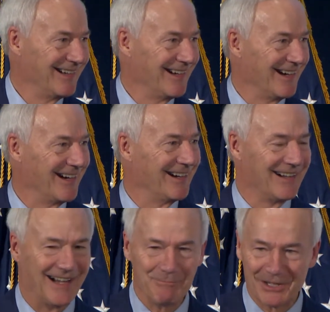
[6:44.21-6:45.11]

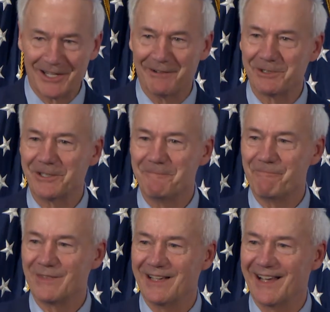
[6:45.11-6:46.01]
I'm the governor,
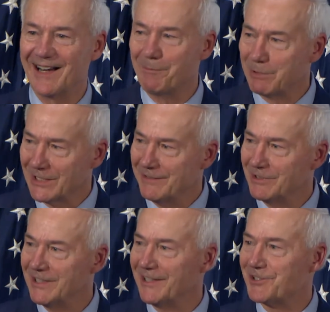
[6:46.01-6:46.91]
and I believe in
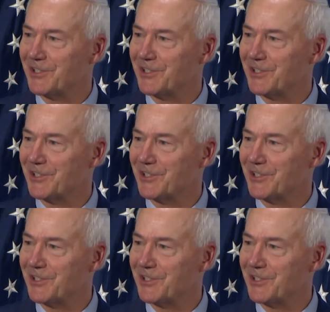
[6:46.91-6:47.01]
this.